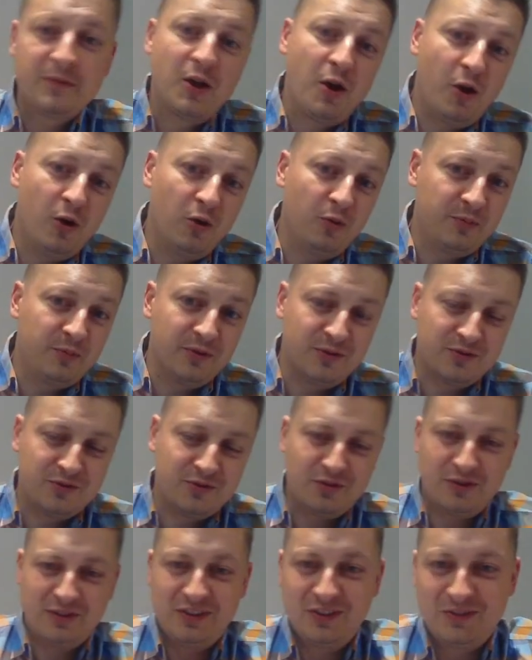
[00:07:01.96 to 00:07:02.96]
Hope you
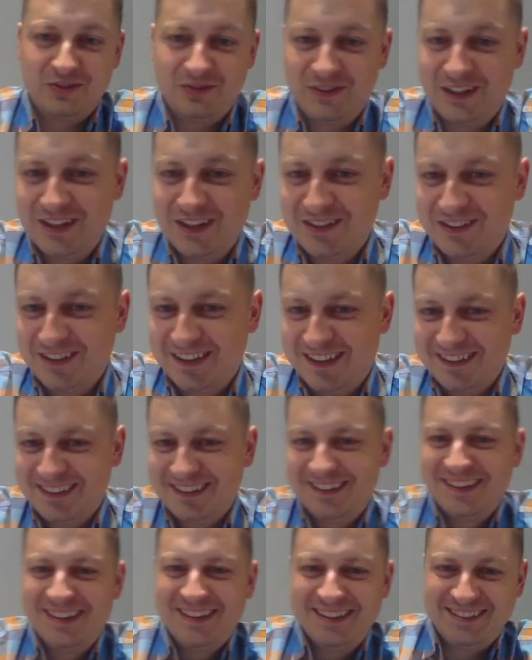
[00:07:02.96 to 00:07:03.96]
enjoyed this video and
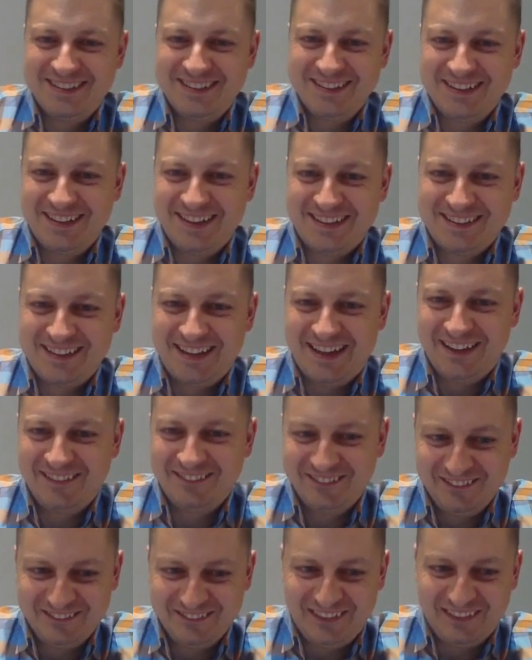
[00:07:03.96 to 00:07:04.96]
see you next time. Bye